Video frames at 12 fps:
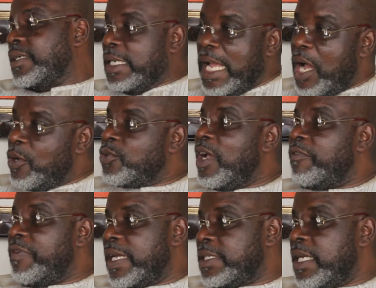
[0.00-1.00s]
They are also
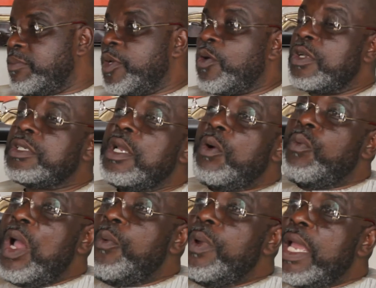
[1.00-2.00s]
affected because
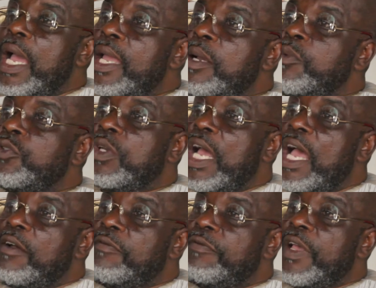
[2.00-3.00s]
when we are able to
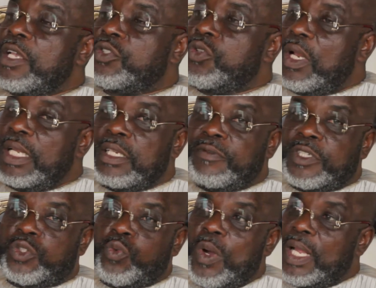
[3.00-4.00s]
have a solid
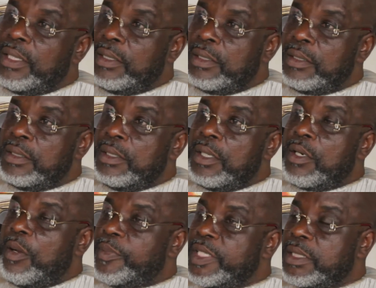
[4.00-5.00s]
Division 1
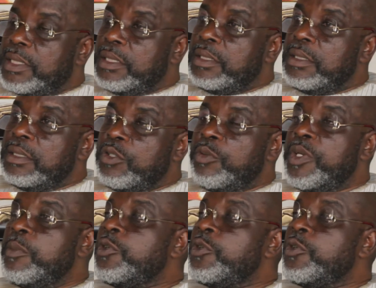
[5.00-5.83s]
competition, we'll be